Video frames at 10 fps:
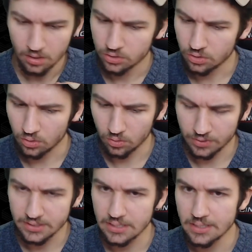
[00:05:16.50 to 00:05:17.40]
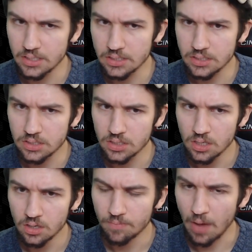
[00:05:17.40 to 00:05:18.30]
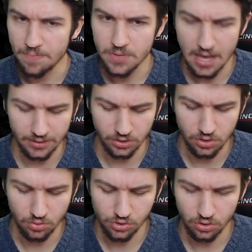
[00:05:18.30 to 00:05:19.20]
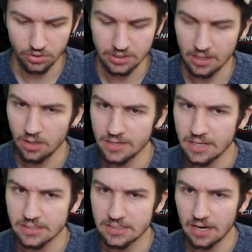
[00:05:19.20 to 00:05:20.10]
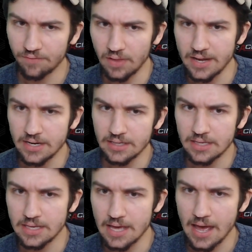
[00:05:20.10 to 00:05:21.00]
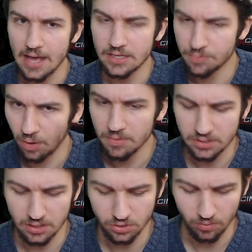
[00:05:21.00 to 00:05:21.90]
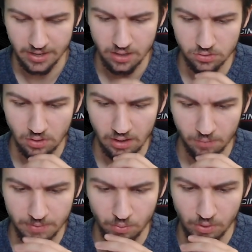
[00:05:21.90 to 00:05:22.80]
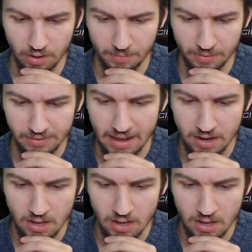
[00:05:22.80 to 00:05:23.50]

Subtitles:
So this is... Might be Executioner still, and instead of Lightning, he probably still has Tornado, so I gotta be weary about that.